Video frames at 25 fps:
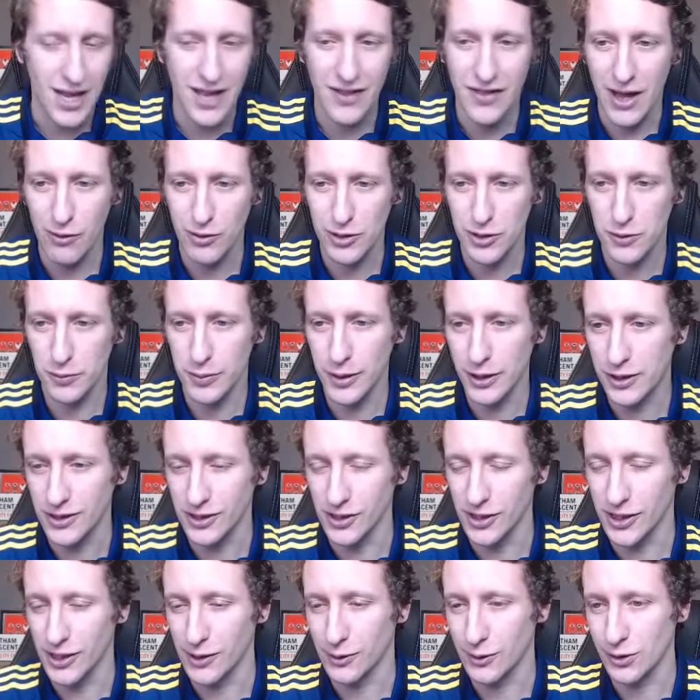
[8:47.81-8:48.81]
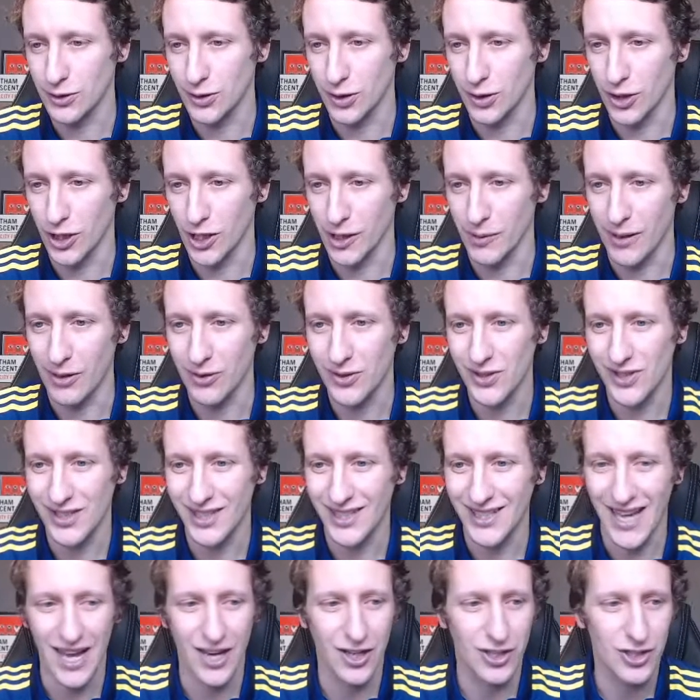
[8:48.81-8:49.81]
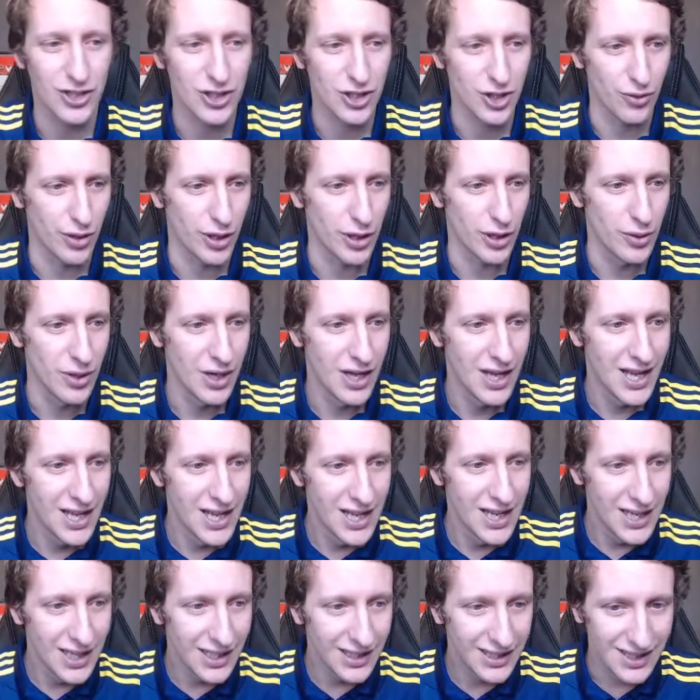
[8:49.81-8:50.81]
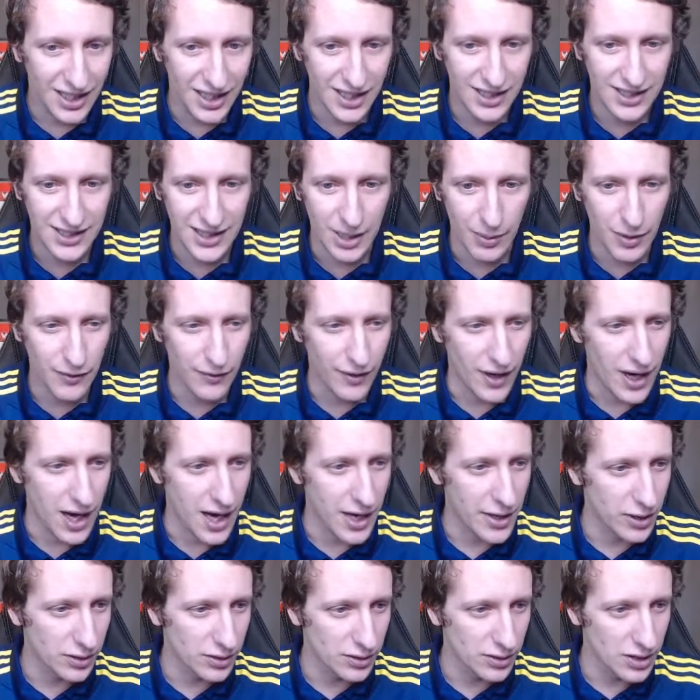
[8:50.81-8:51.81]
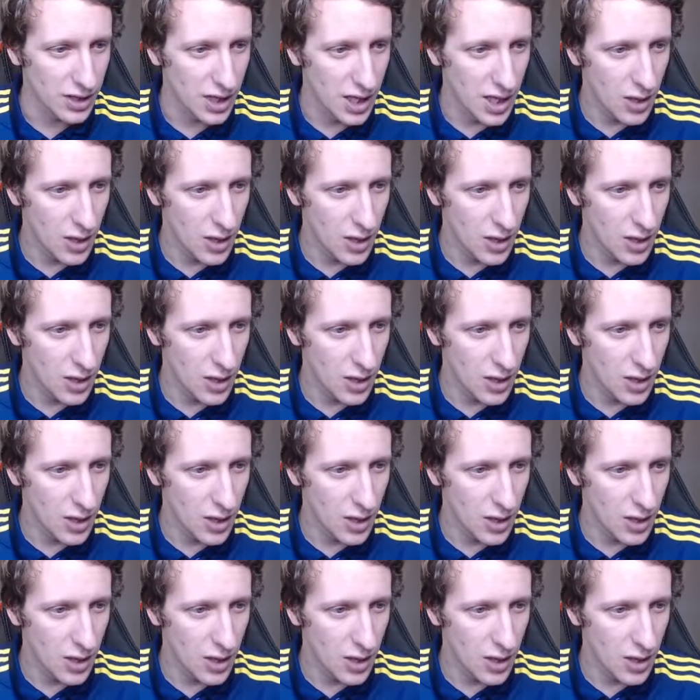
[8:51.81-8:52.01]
That was the big goal I was talking about to get us through to the semi-finals,